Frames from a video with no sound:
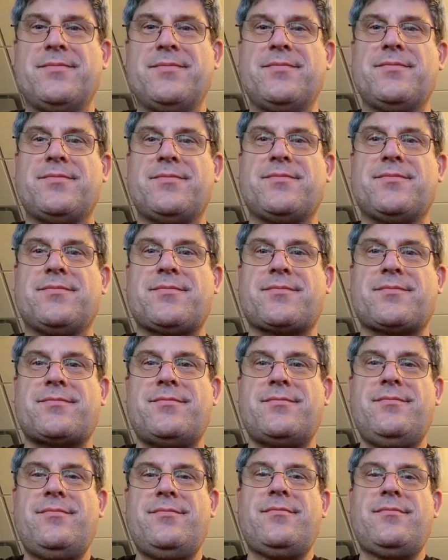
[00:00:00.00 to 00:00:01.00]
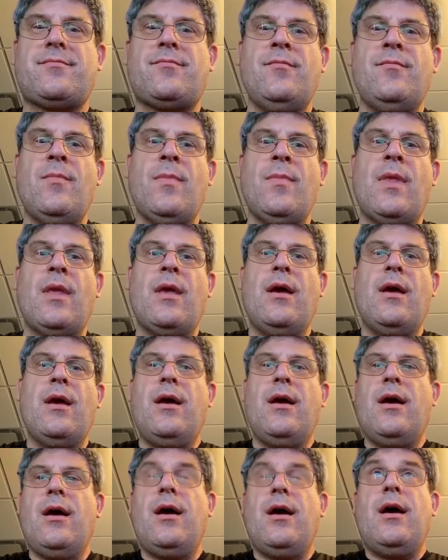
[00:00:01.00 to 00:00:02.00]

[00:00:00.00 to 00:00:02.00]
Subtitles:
(no one is talking)